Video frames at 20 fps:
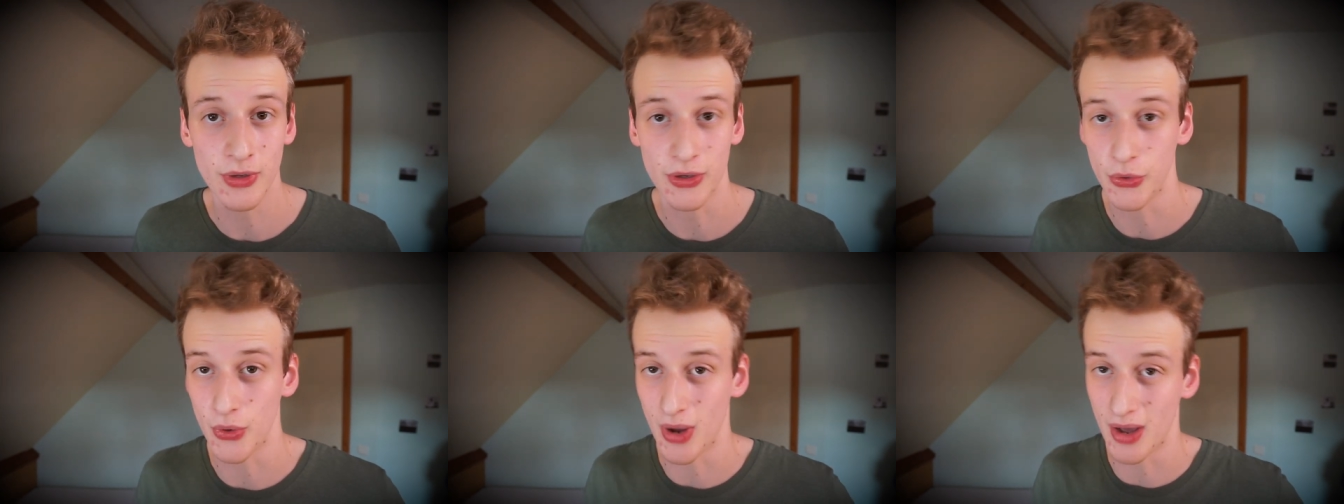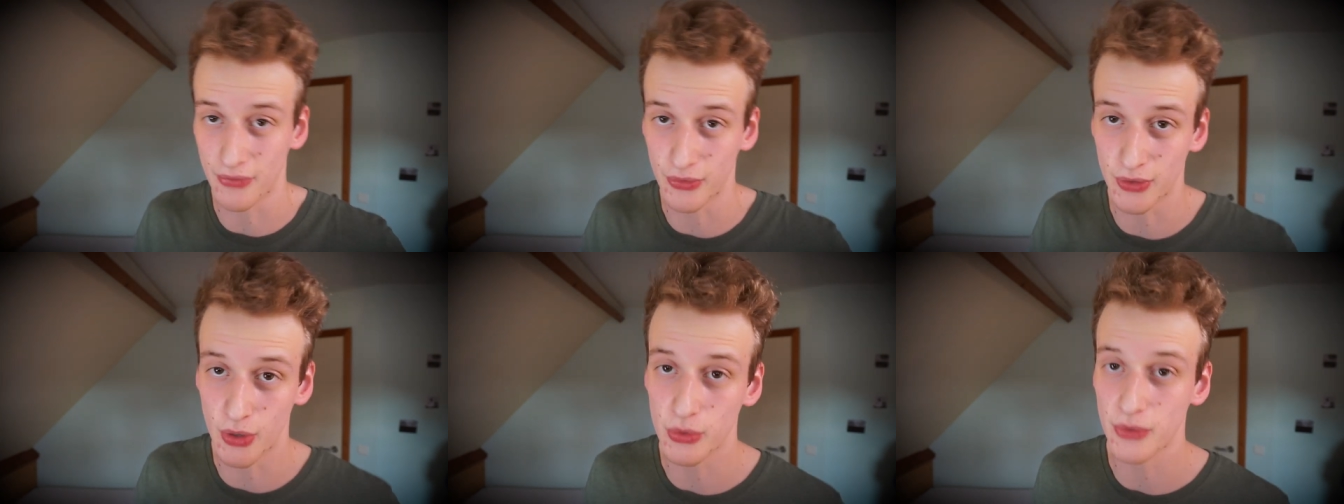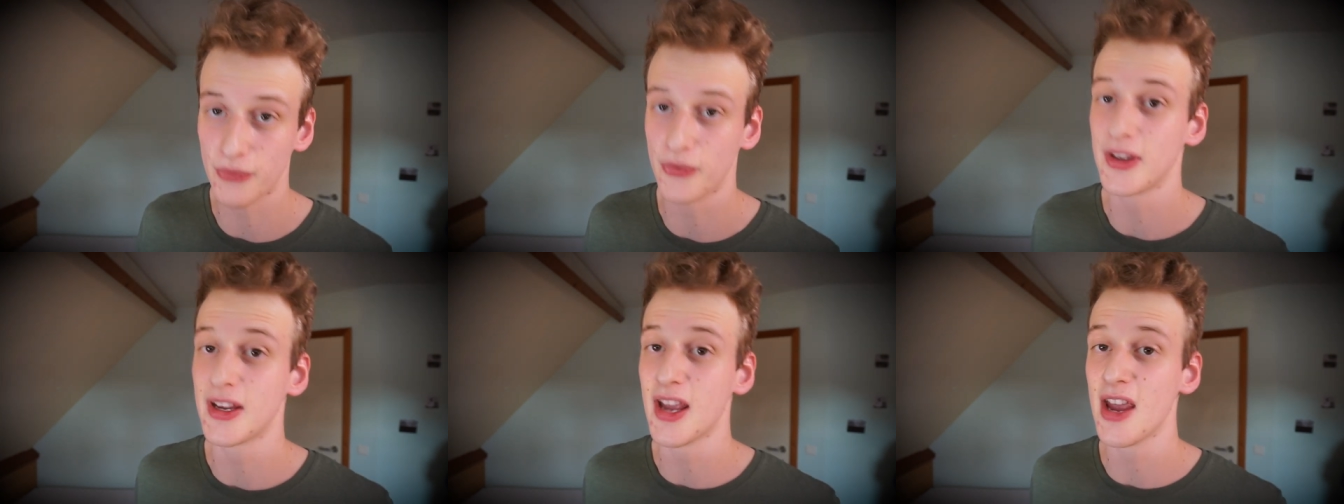you have a
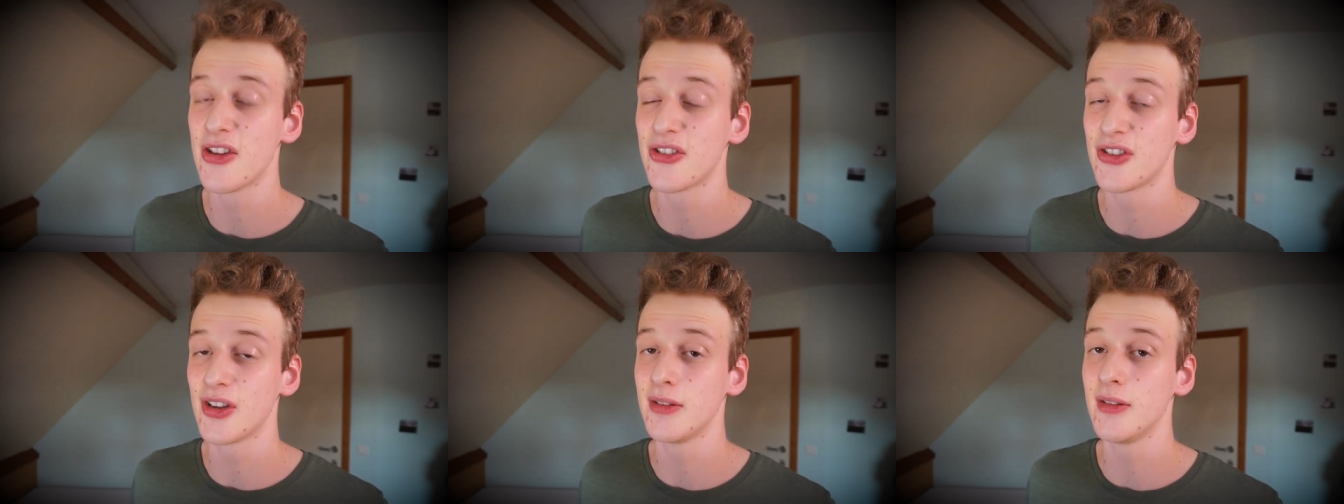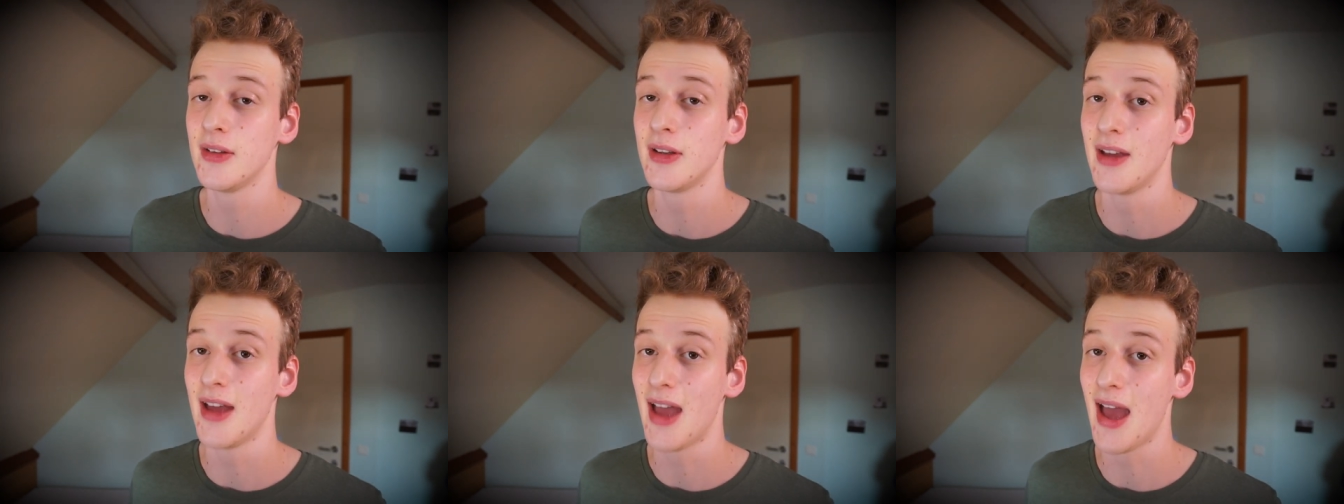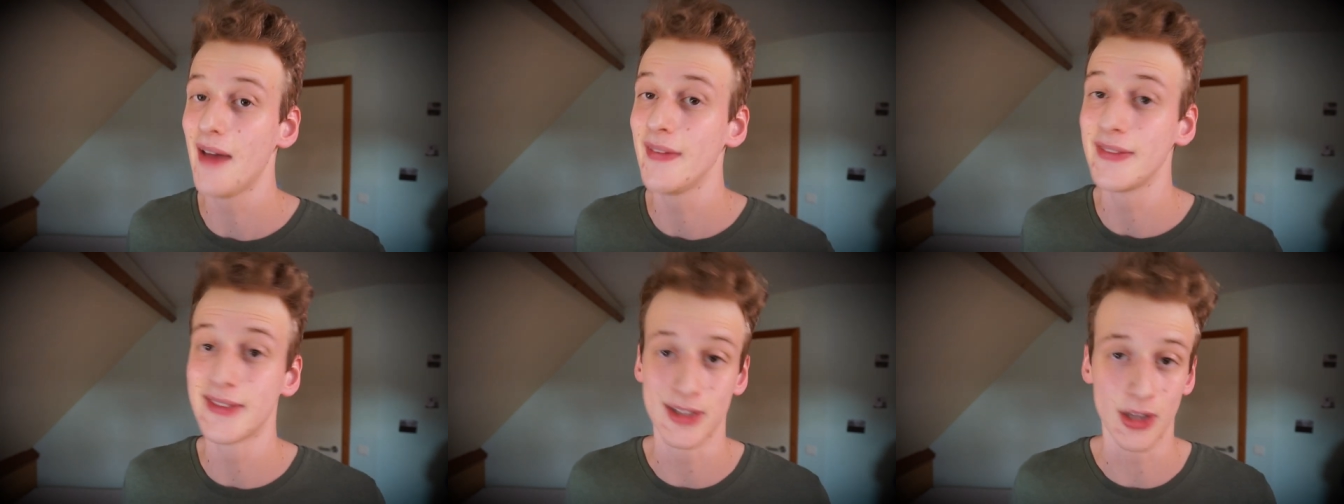notification,
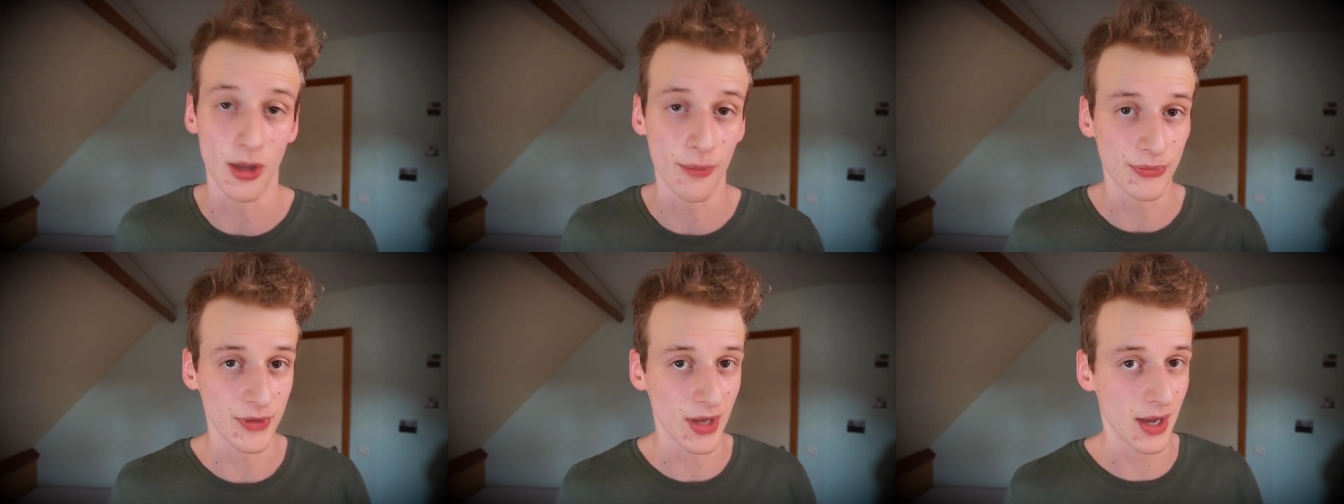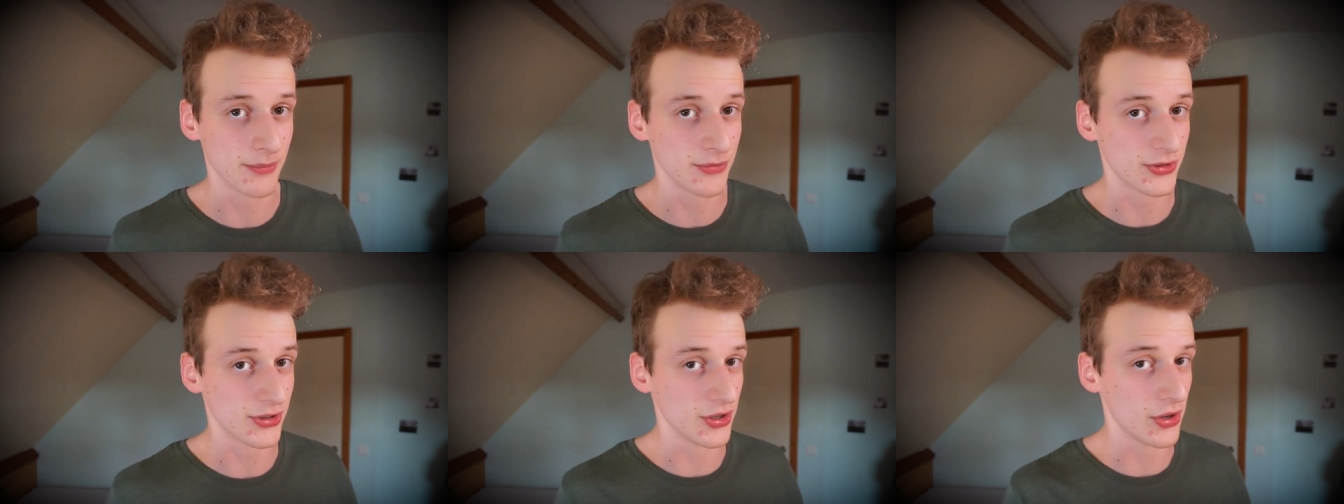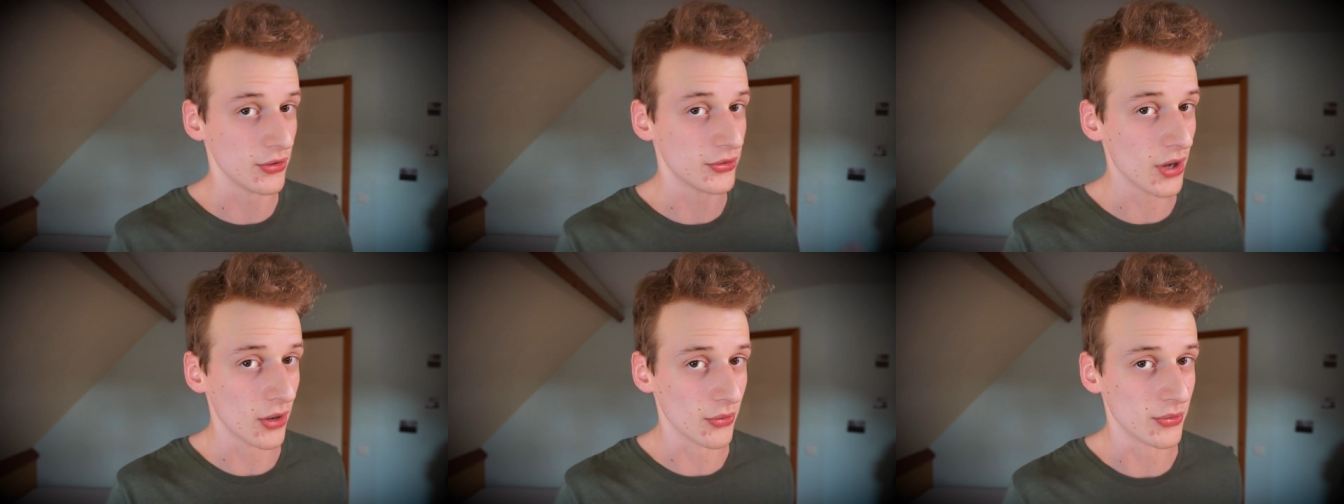and sometimes
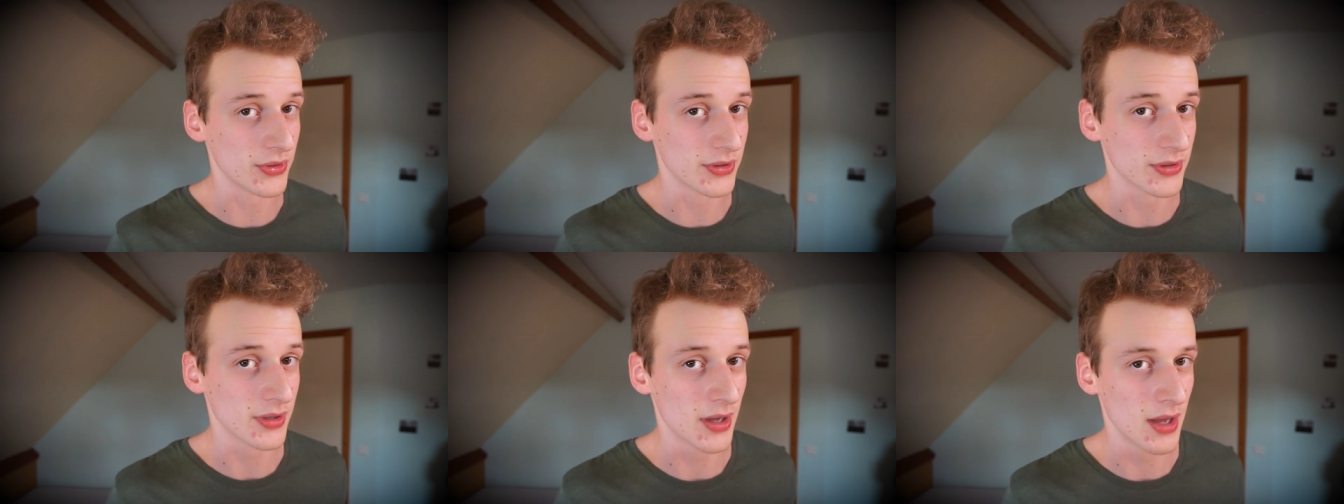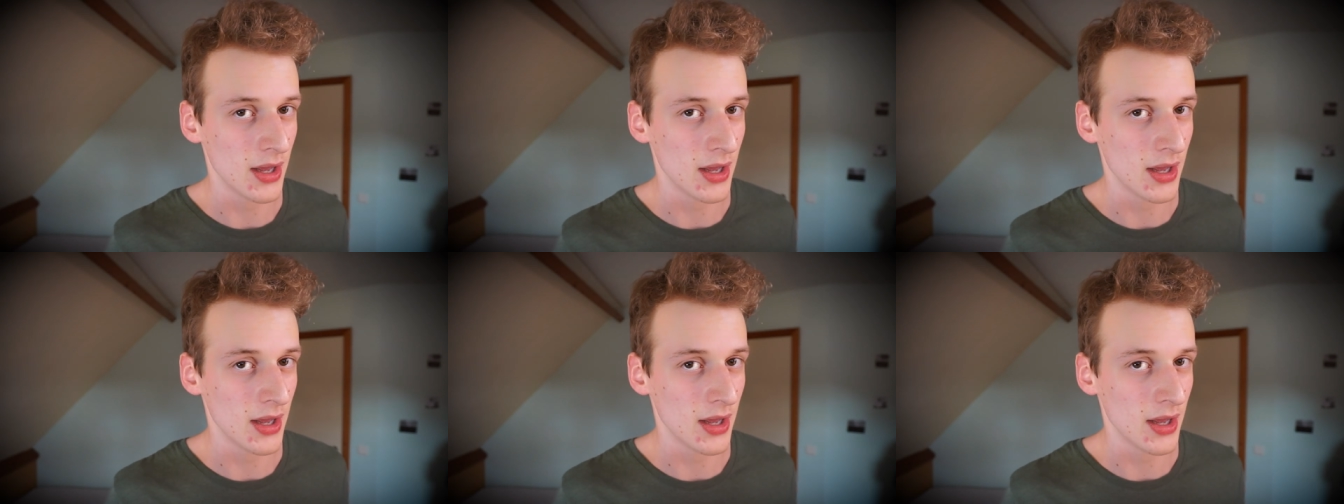you don't.